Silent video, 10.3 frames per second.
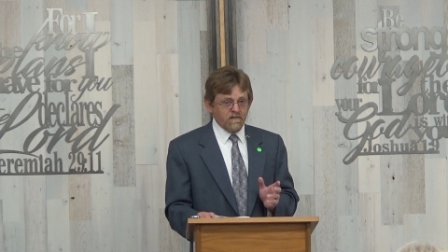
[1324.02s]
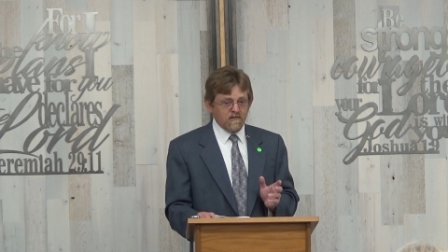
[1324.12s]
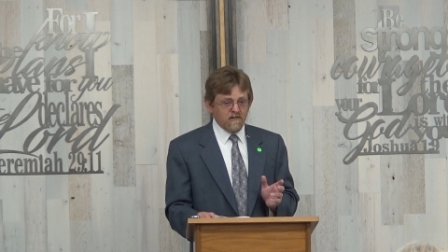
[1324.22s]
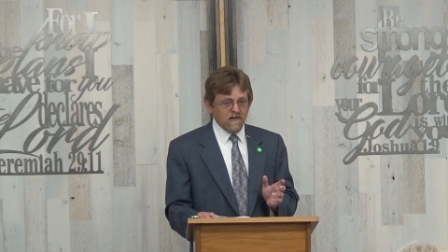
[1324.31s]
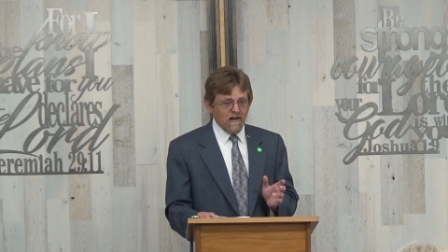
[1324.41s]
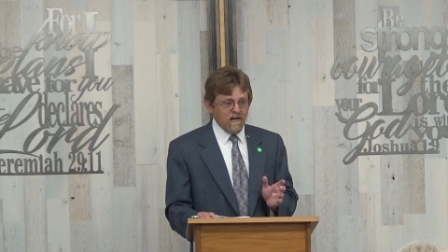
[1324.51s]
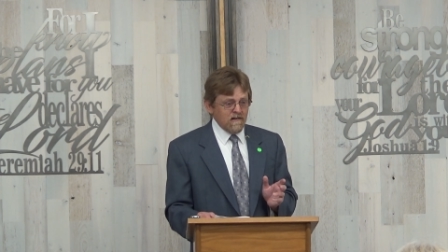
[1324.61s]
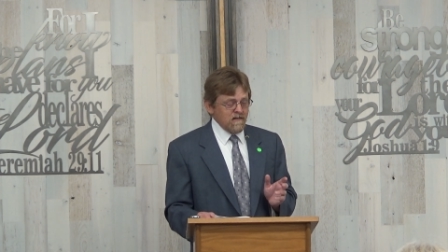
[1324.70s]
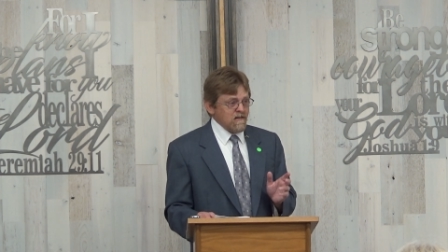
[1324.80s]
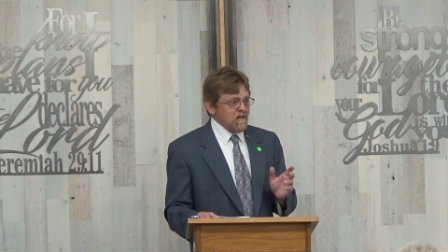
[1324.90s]
of
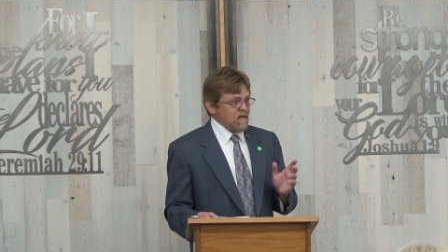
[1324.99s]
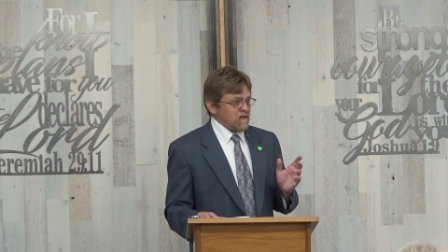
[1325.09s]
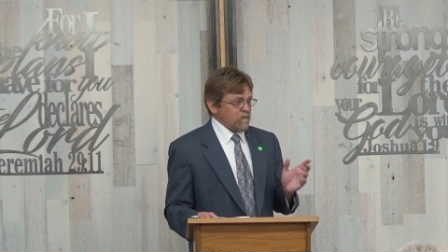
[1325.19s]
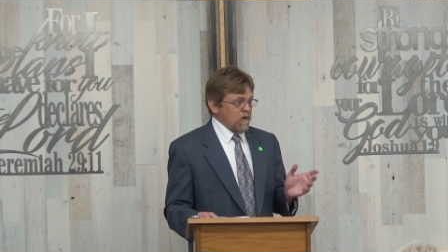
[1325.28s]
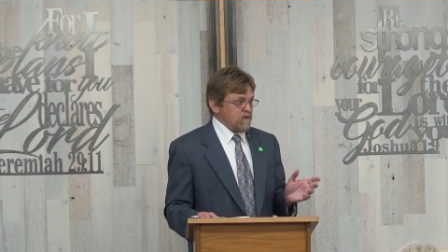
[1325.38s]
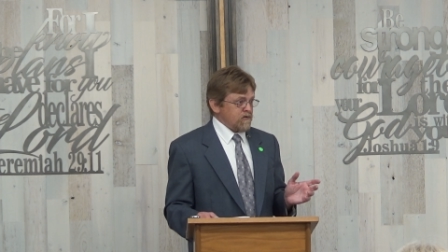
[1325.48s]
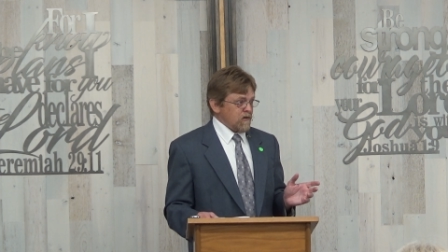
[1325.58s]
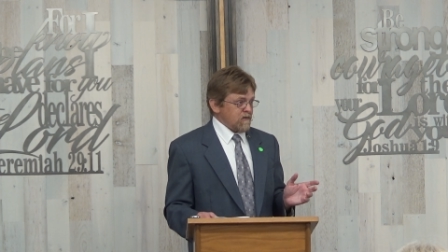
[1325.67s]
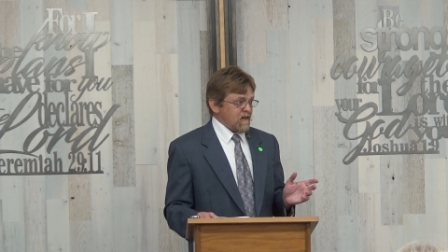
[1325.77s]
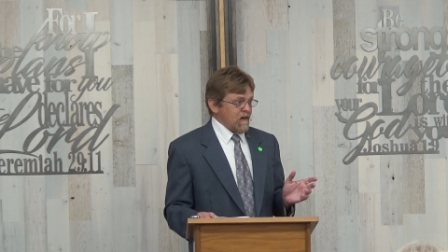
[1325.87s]
society. The roads
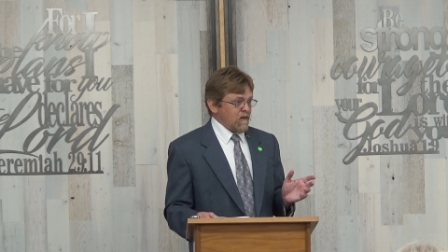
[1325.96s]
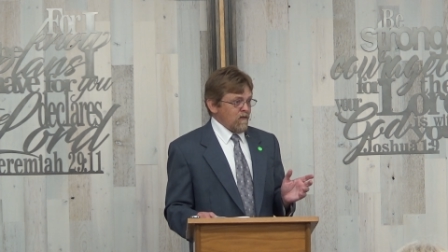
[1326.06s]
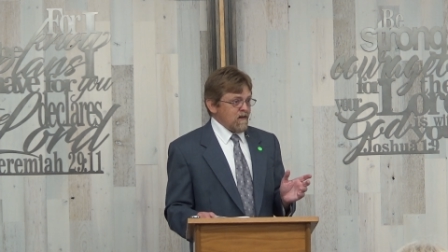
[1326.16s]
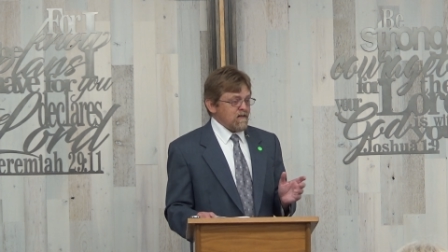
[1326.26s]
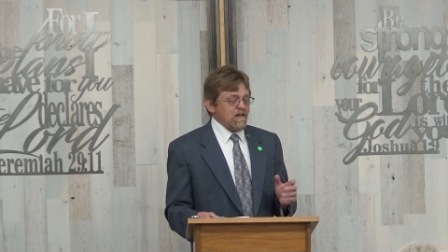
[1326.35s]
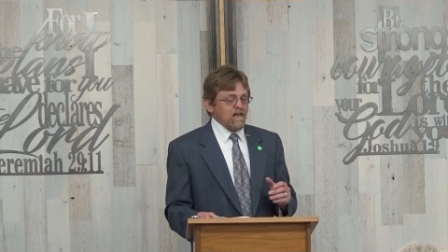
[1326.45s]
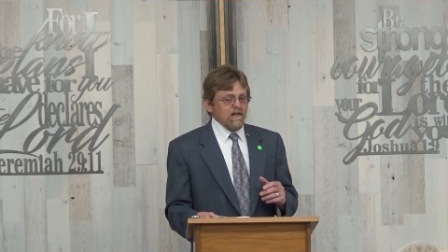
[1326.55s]
aren't that great.